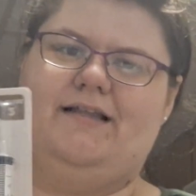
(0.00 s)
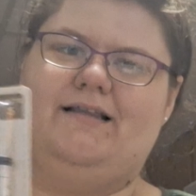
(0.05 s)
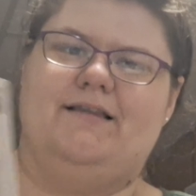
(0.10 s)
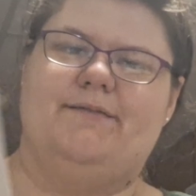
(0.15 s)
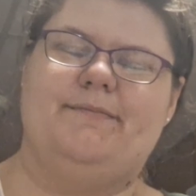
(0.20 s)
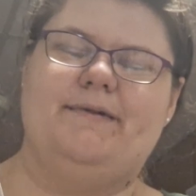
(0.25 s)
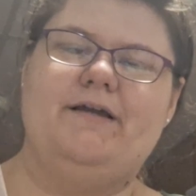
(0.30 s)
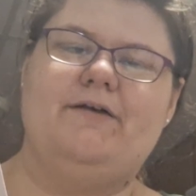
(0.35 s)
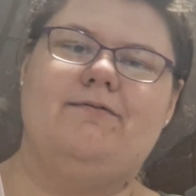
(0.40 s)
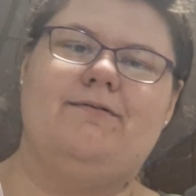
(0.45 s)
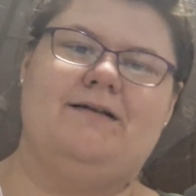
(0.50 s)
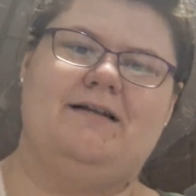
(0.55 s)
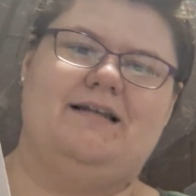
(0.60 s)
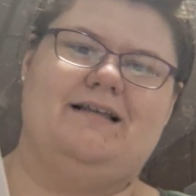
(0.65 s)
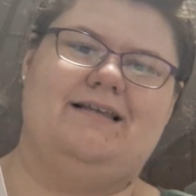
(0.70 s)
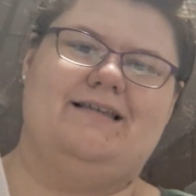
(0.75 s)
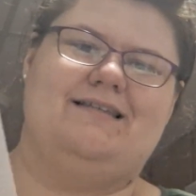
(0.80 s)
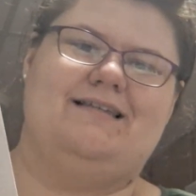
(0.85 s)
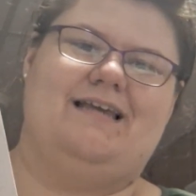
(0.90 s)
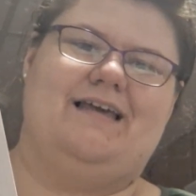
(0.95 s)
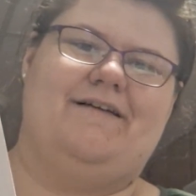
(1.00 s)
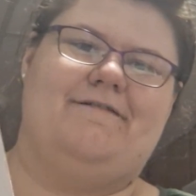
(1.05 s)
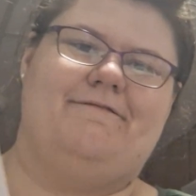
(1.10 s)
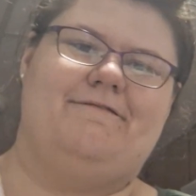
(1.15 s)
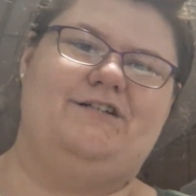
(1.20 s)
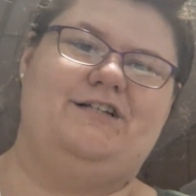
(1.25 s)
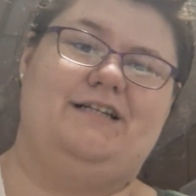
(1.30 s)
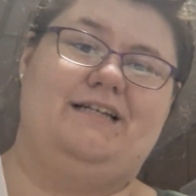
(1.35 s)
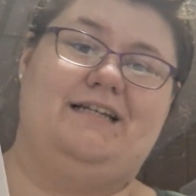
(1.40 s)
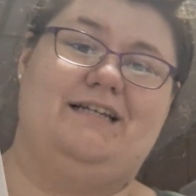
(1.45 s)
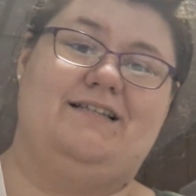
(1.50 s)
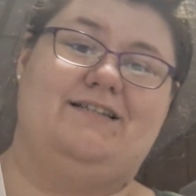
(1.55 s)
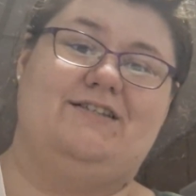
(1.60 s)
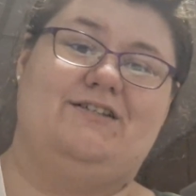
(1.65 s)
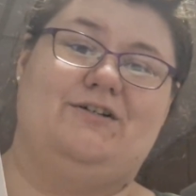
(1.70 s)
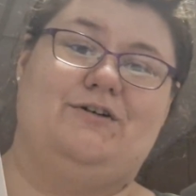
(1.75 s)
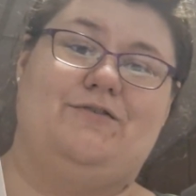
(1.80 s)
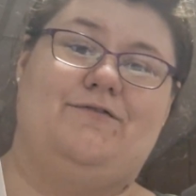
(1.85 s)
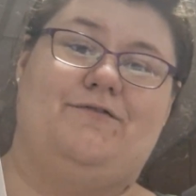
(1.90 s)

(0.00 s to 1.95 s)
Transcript: And the big one is if she needs to